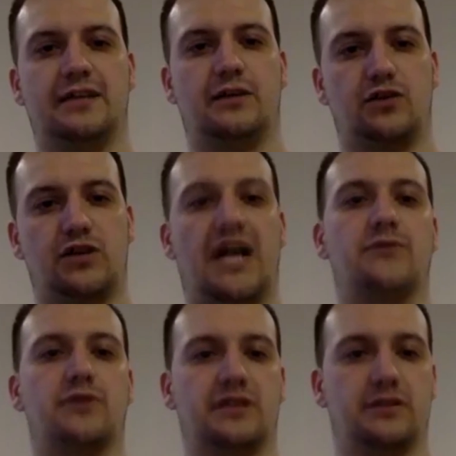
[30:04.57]

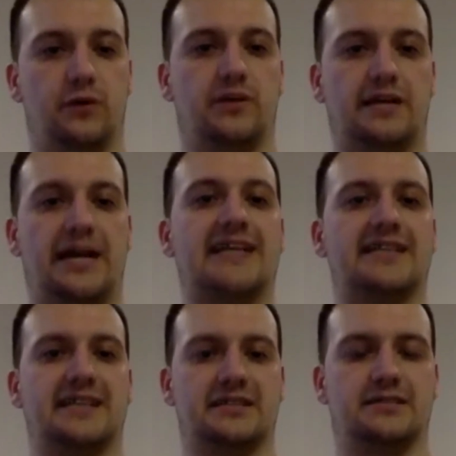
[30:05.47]
capture the token
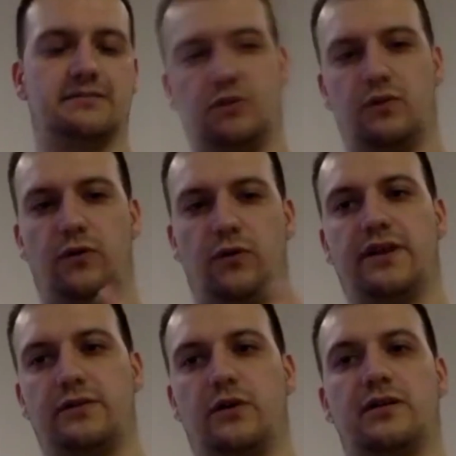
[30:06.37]
access or the
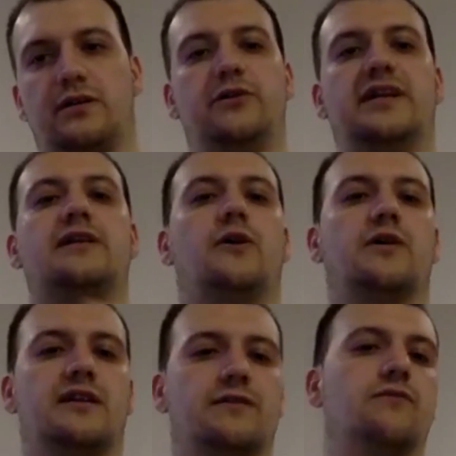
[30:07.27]
unique token
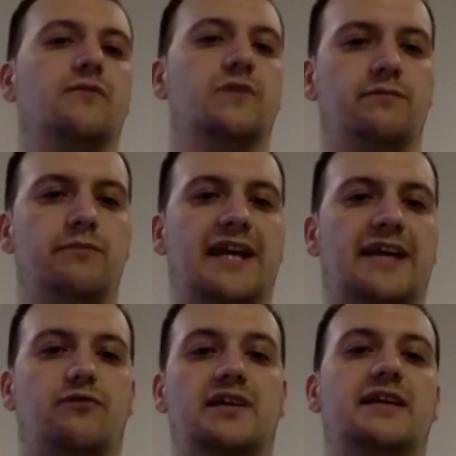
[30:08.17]
it makes
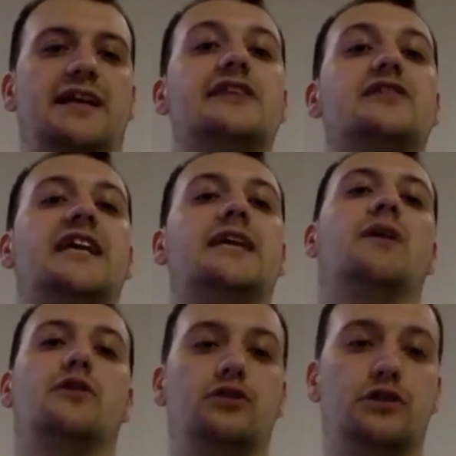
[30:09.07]
for each email
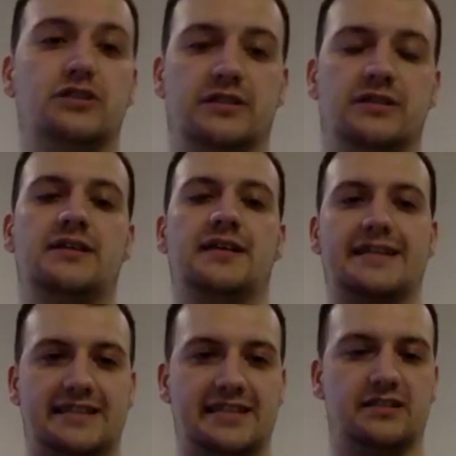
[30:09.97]
user it
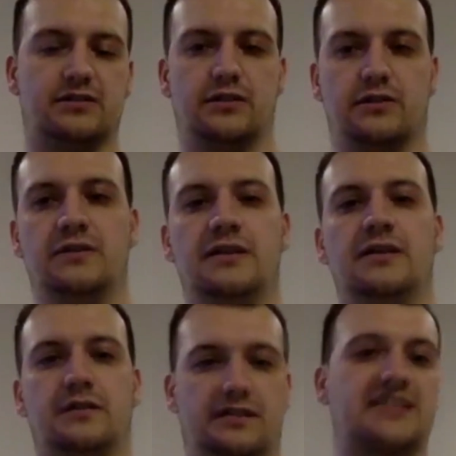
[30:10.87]
sends it to,
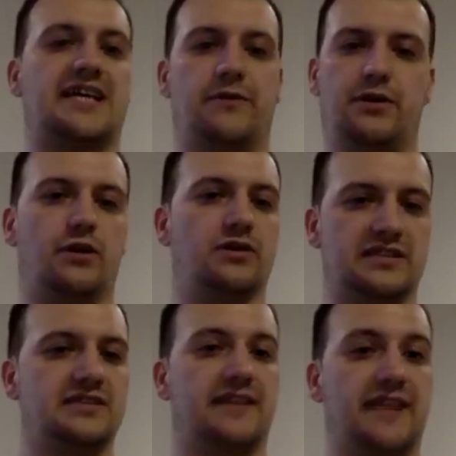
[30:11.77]
because that's how it knows that
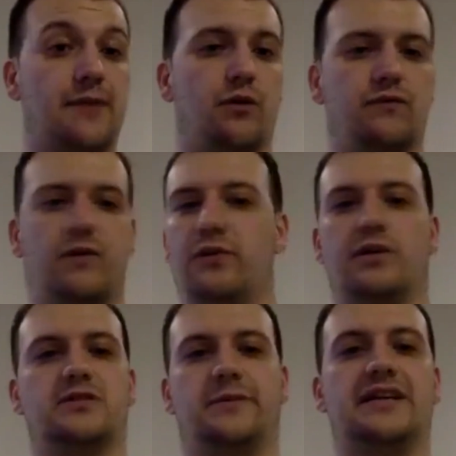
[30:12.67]
it's their profile, not
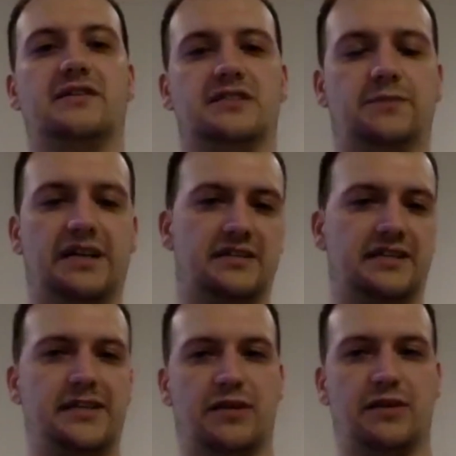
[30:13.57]
someone else's, based on the
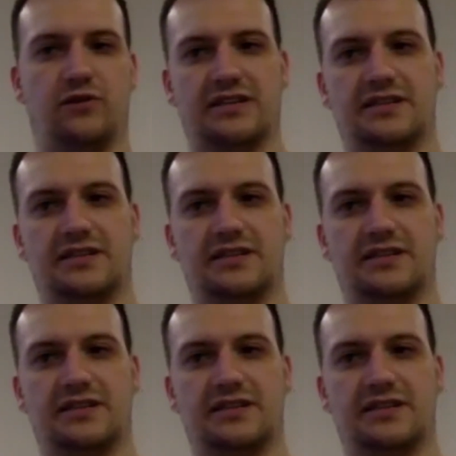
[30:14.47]
email address.